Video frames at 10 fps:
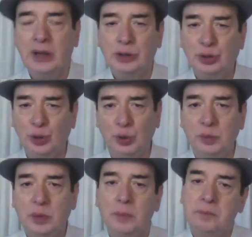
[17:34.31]
So
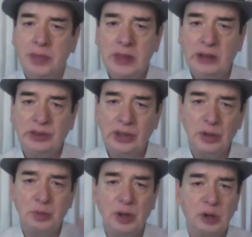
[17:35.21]
they said,
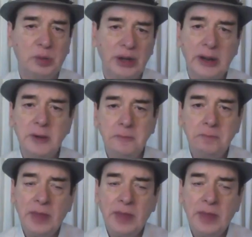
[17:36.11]
tomorrow morning,